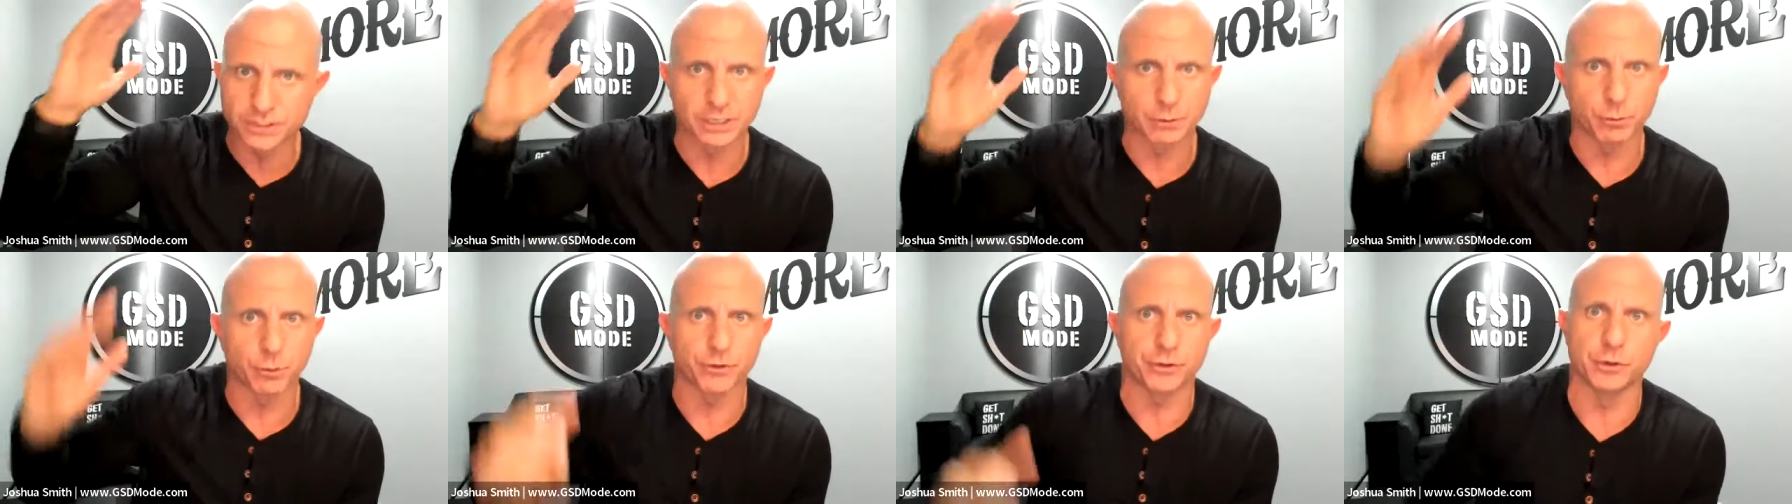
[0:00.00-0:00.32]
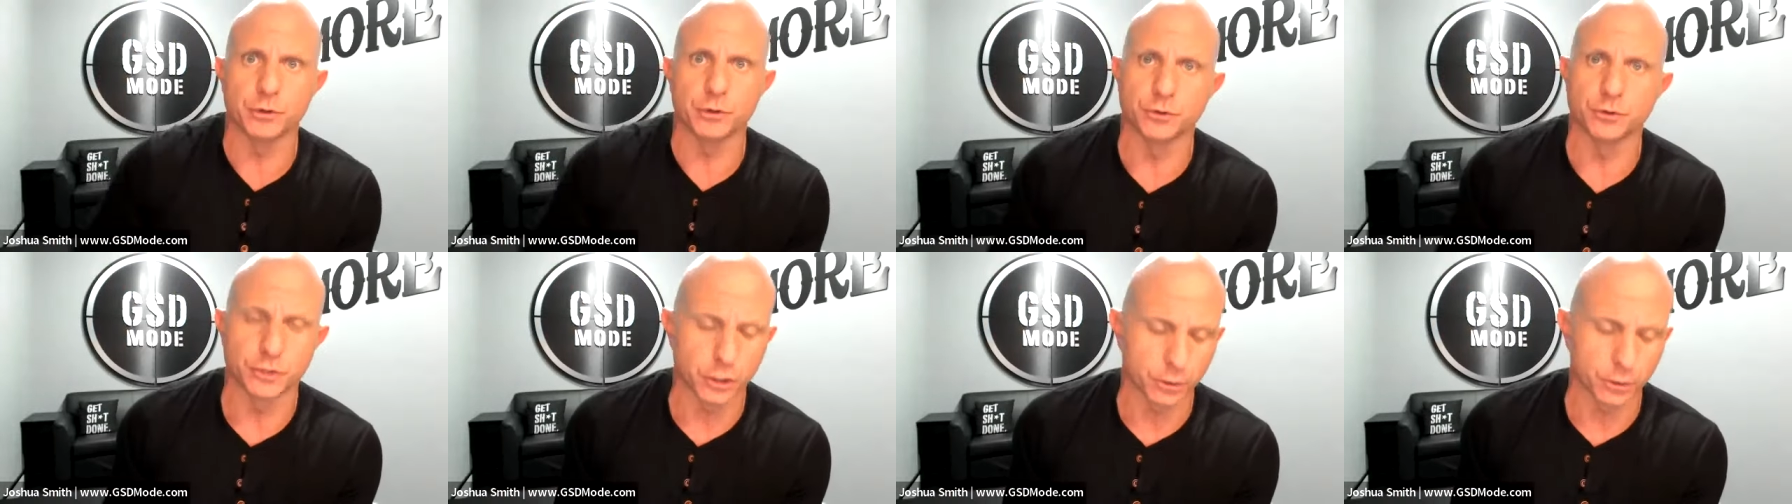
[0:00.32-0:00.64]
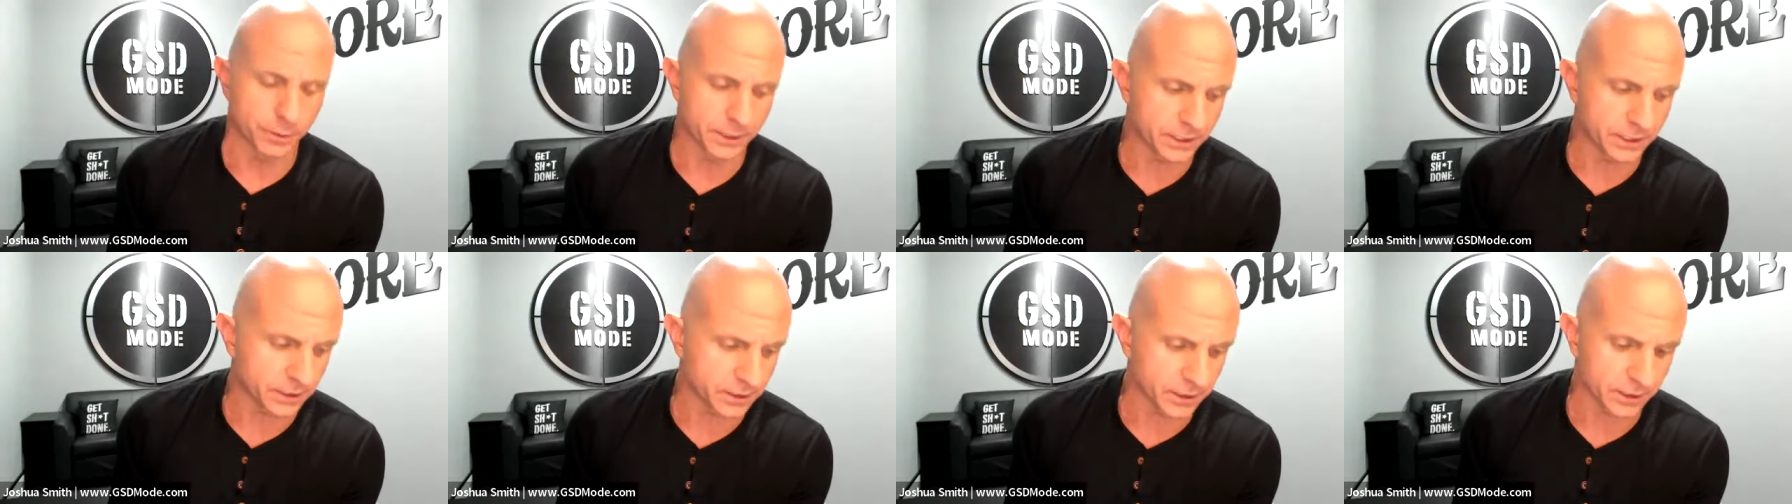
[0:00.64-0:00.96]
it with
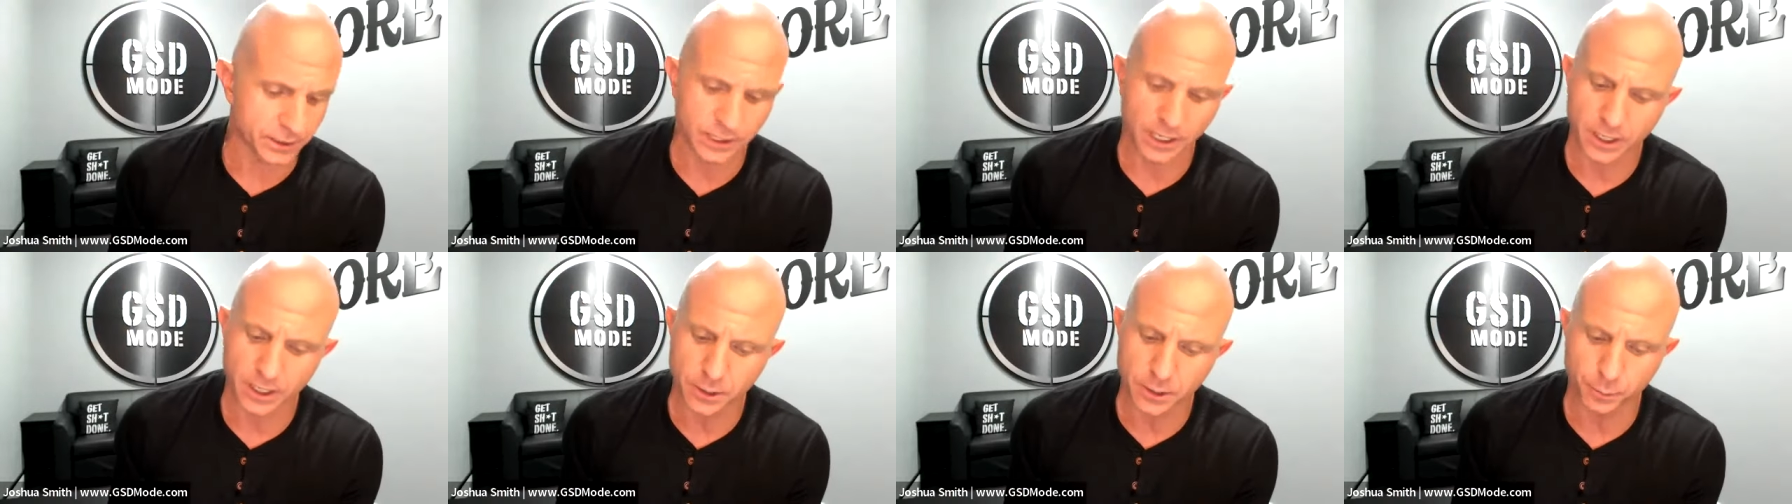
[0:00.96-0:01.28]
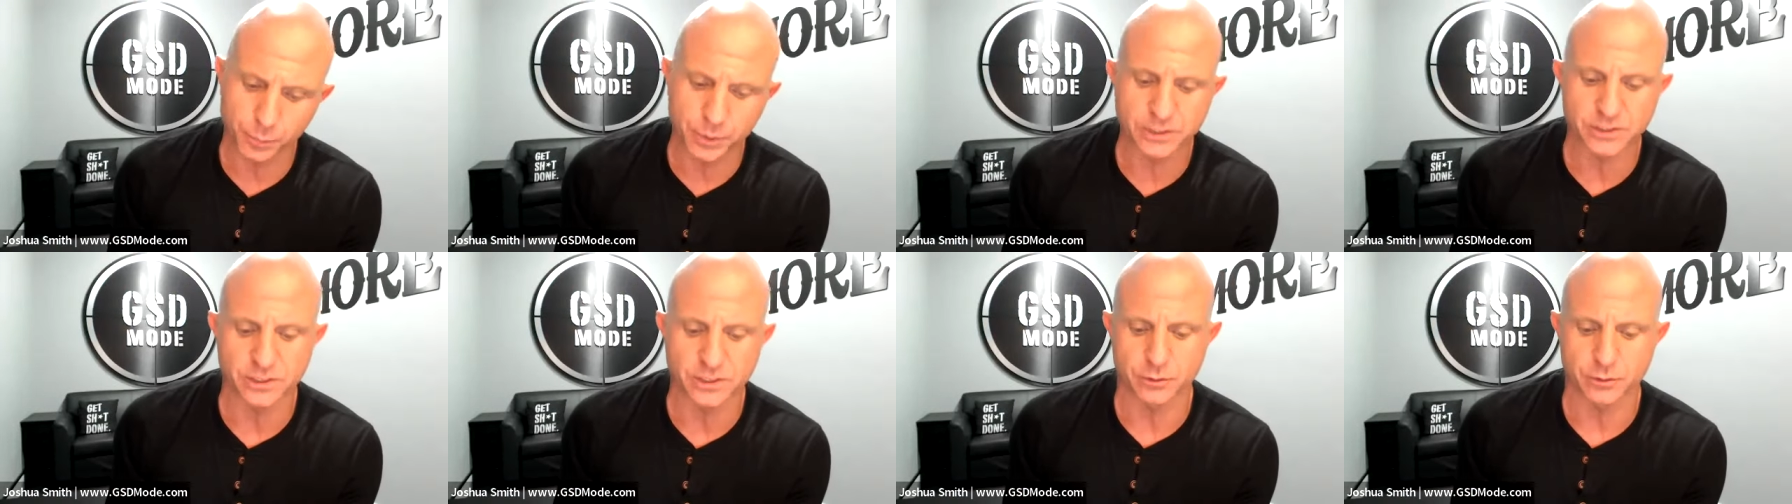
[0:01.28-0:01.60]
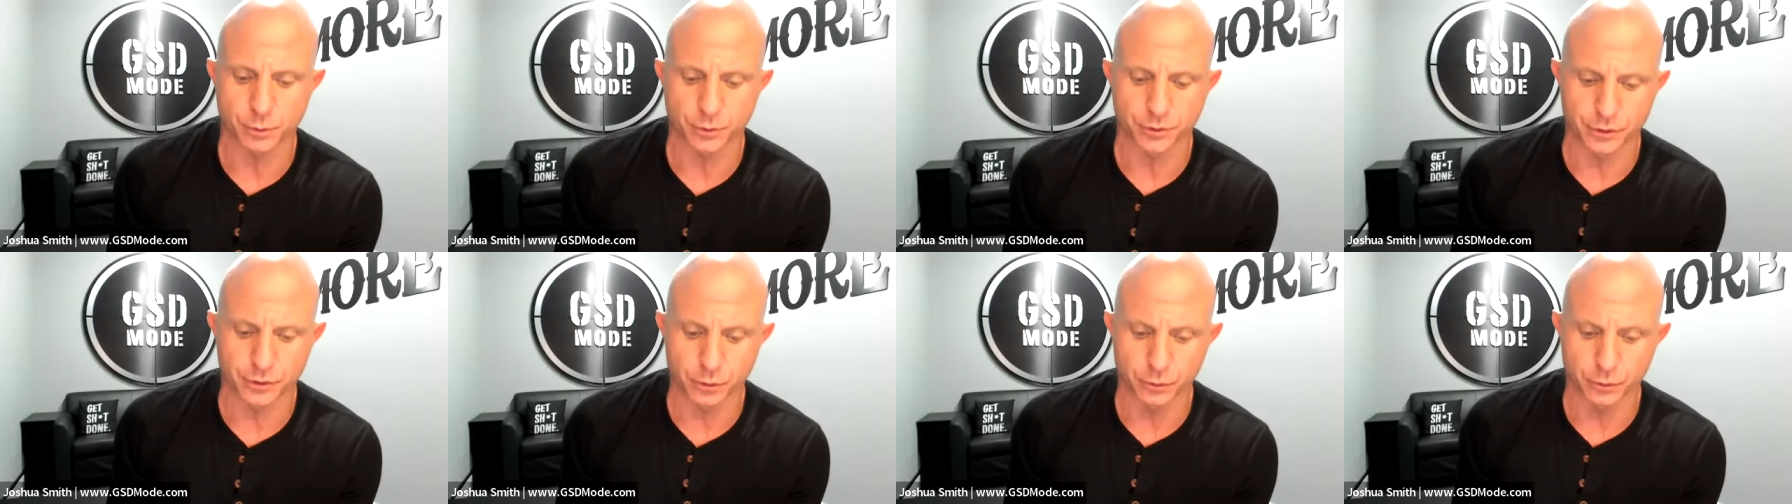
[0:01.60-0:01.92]
YouTube and does a ton of
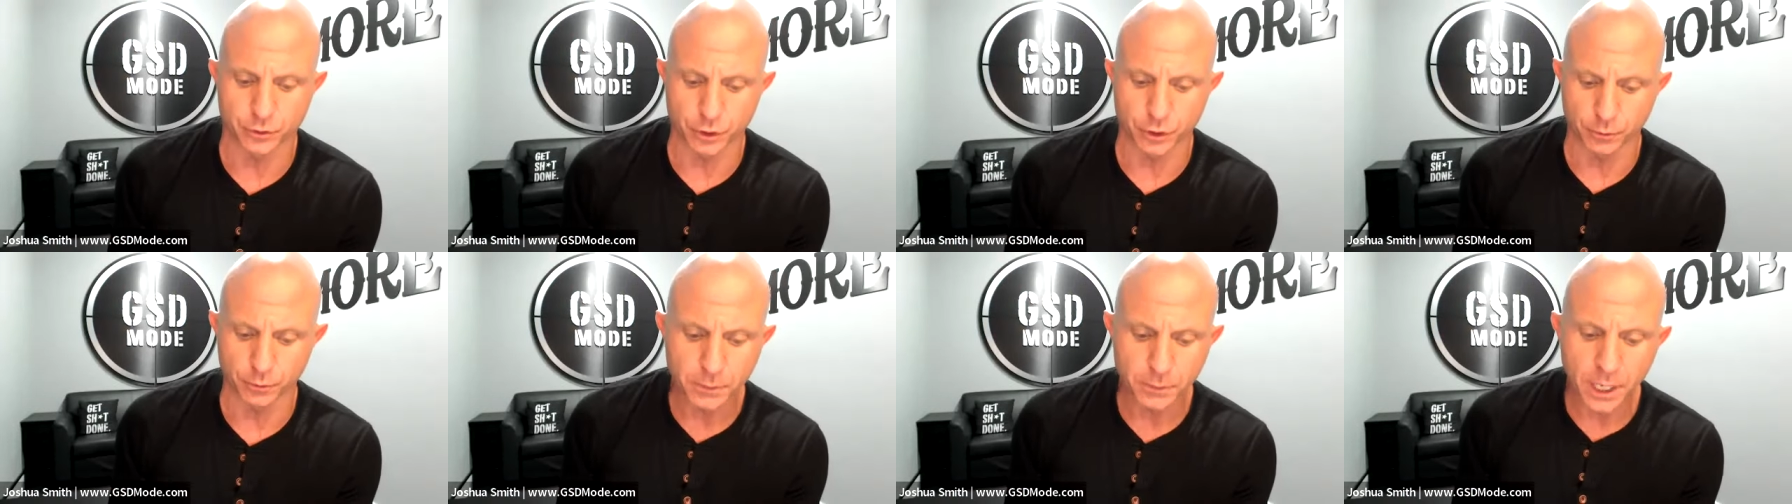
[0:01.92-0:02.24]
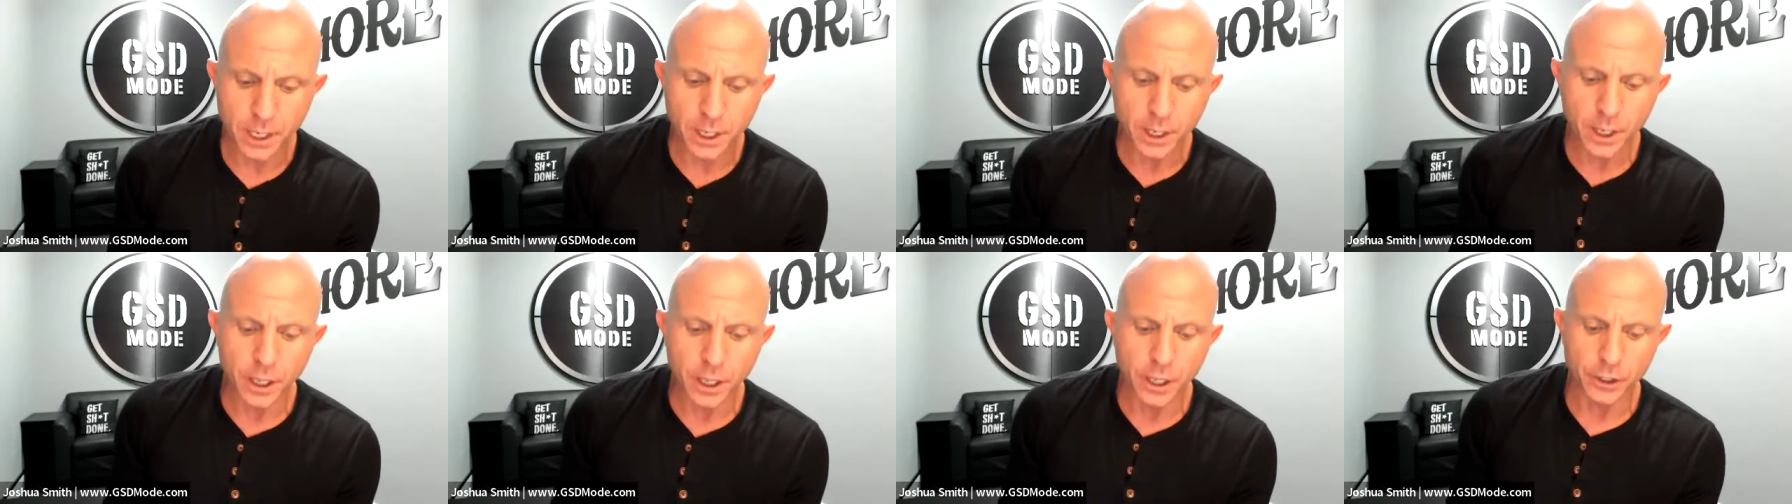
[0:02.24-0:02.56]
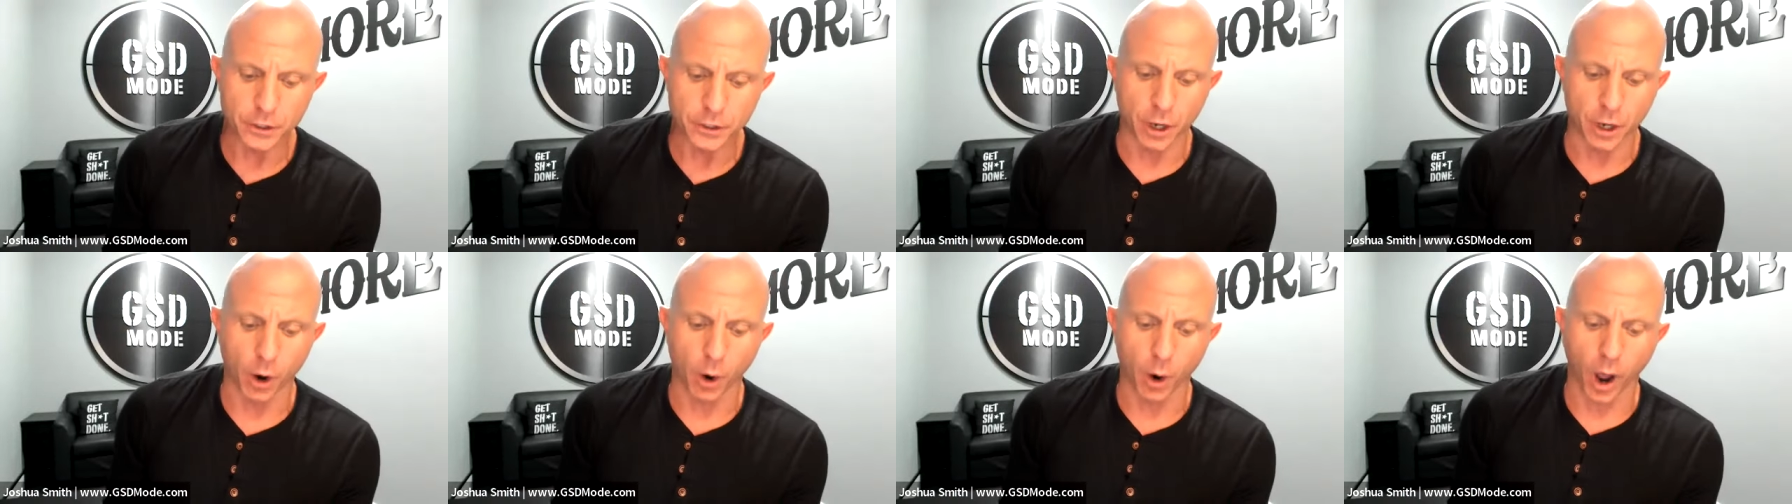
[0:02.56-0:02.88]
business with YouTube.
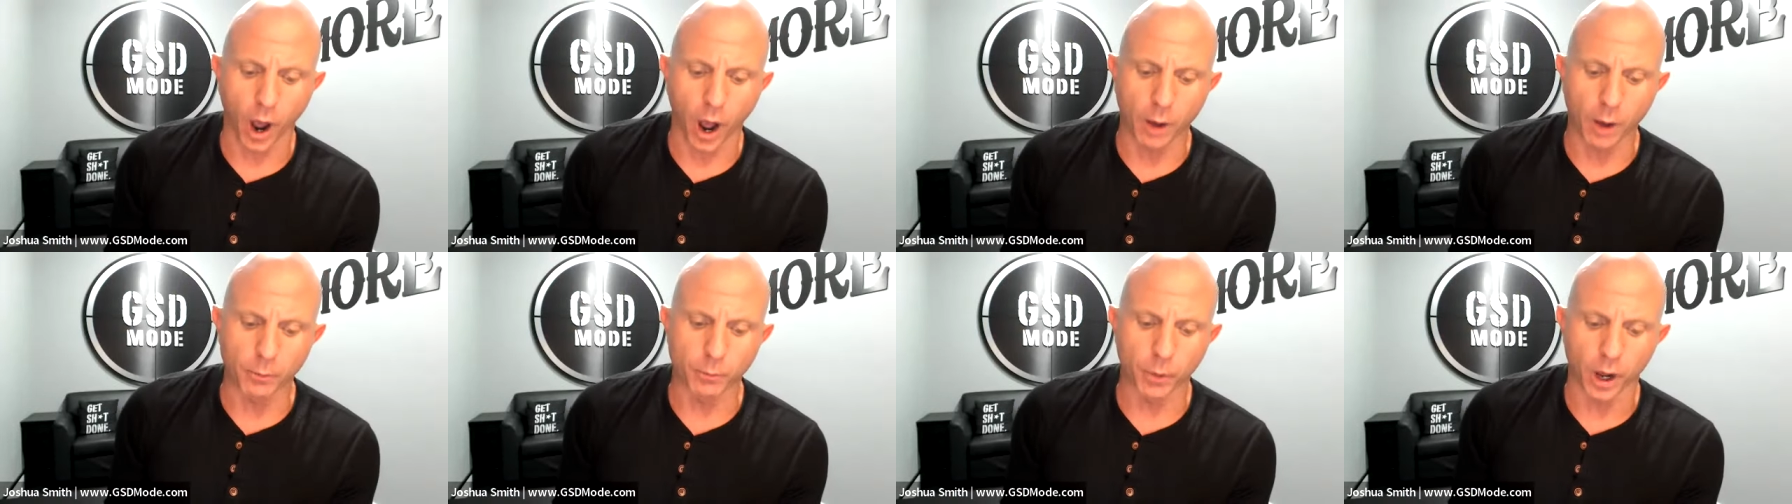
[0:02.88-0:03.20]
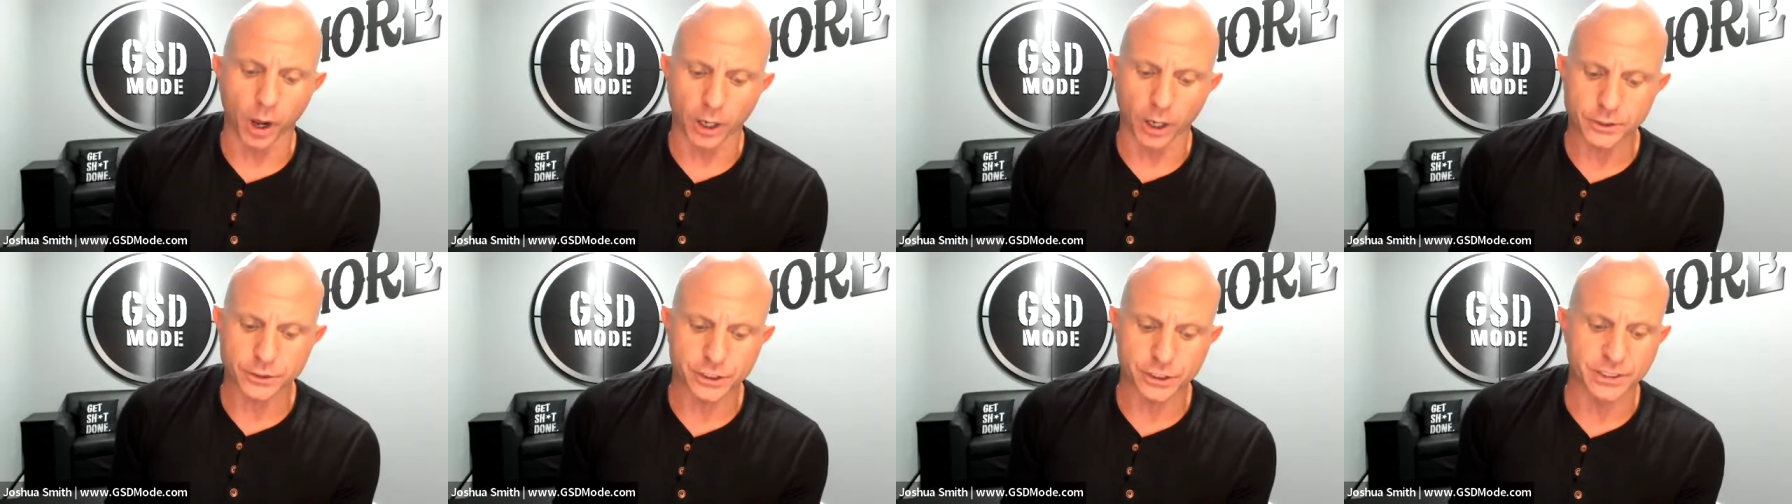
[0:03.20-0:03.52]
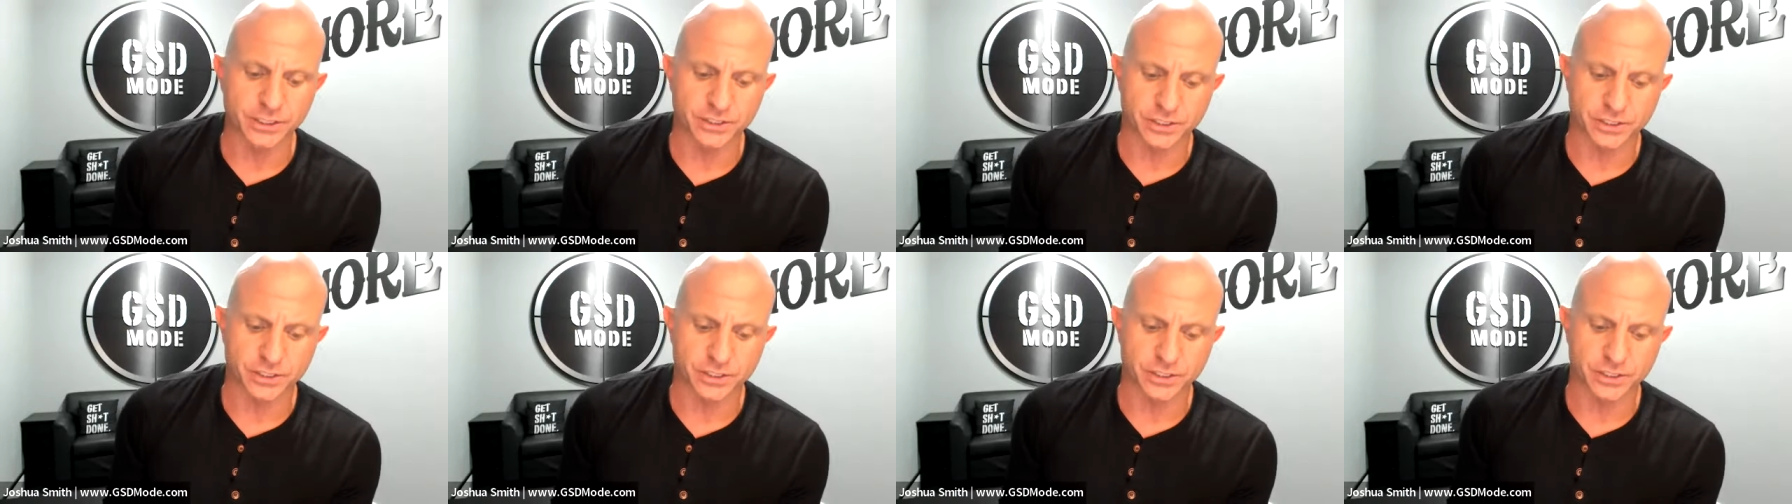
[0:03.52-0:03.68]
You know, um, uh, she